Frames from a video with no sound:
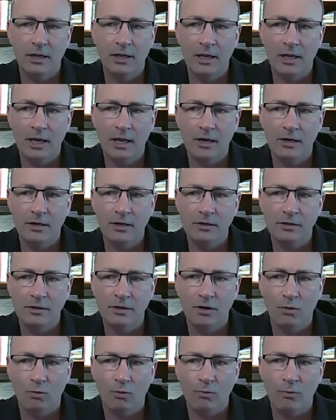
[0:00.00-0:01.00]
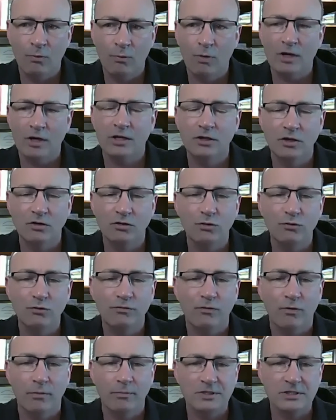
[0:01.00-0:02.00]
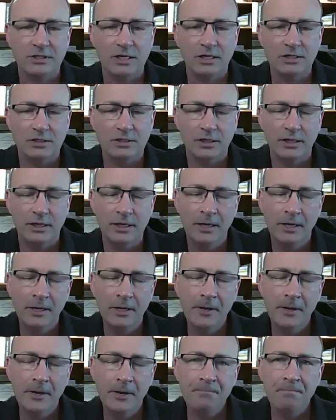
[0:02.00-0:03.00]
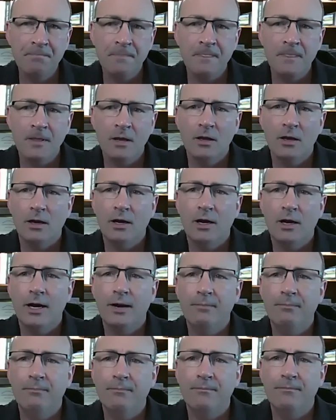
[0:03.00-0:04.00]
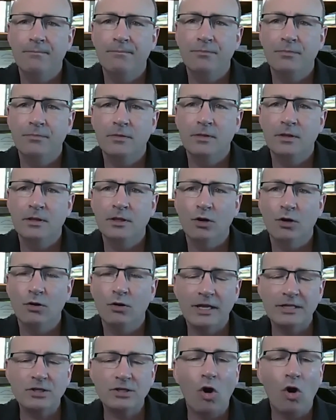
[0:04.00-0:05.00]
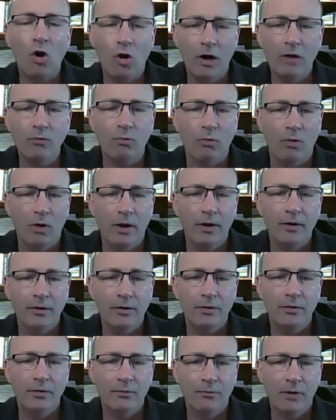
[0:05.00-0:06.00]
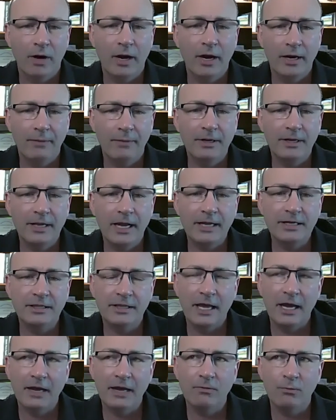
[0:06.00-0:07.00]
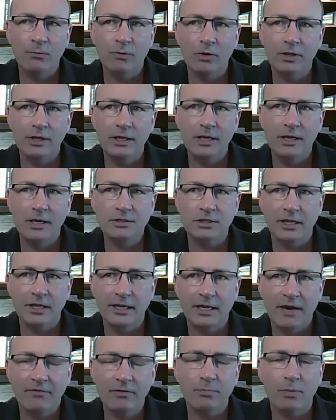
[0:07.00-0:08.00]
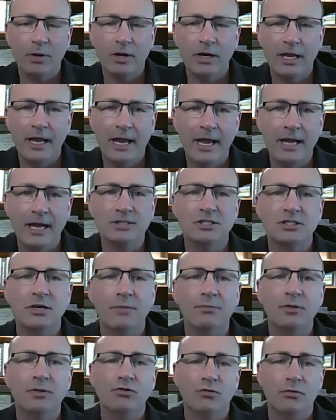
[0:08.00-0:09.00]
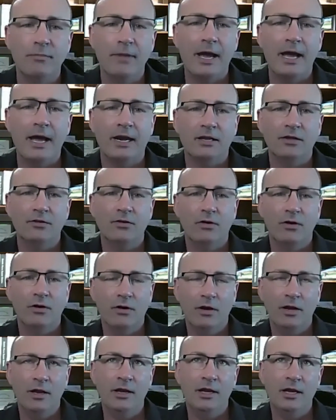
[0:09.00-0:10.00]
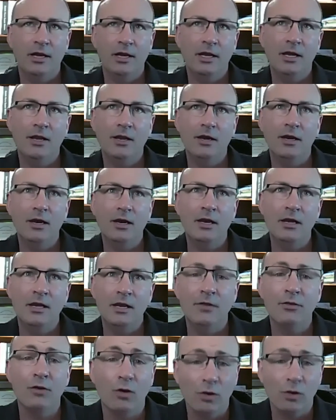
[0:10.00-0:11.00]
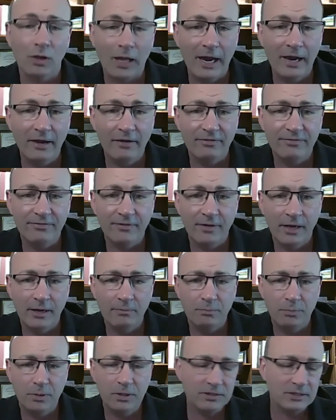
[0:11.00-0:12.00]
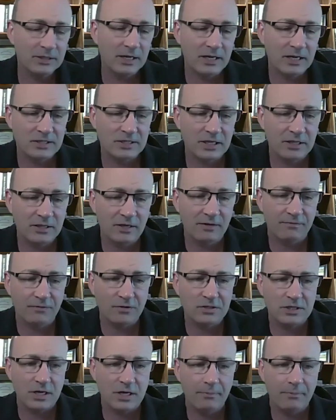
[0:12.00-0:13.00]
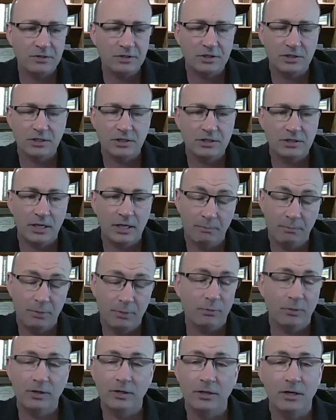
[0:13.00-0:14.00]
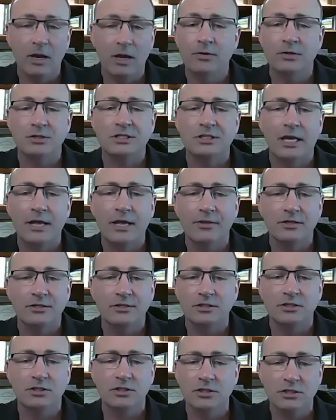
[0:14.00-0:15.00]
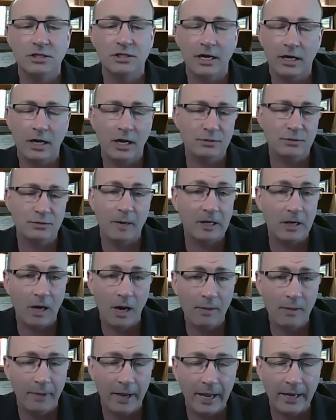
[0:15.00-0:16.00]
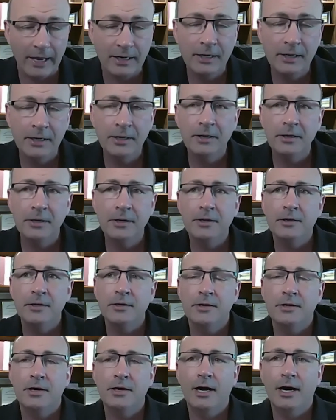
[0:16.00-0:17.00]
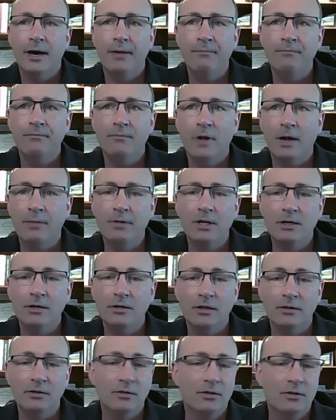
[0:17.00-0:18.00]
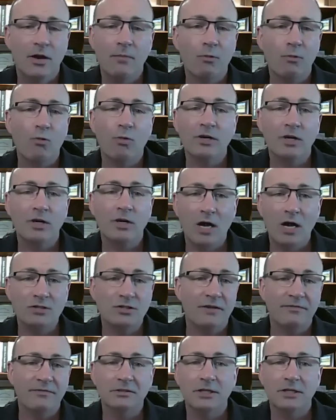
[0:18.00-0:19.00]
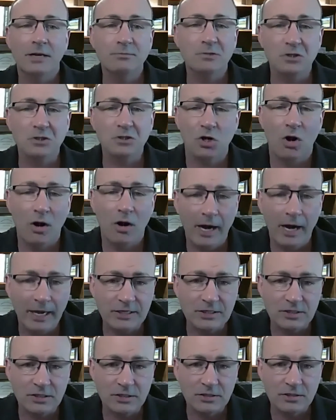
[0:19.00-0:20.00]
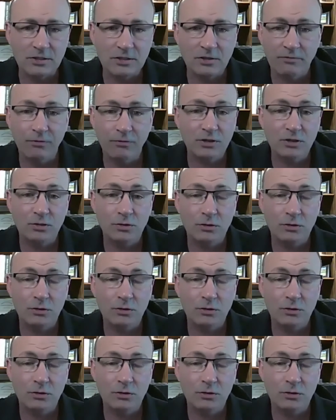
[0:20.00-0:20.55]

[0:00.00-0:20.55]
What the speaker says: and, what can you do for them essentially? That's a hard one, right? I mean, that really is, like, everybody has something traumatic in their life. And PTS, I think for some is just, and people need to understand this, it's just not caused by combat. I mean, the number one cause oftentimes is car accidents, of which